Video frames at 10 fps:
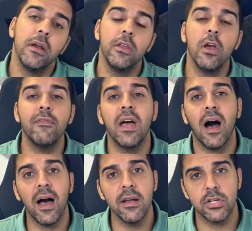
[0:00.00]
you have a
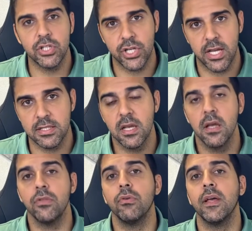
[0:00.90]
higher chance
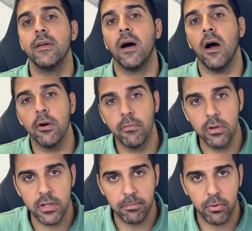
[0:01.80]
to get a higher
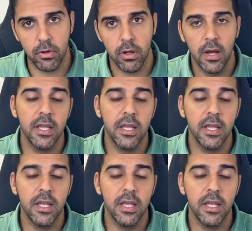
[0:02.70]
multiple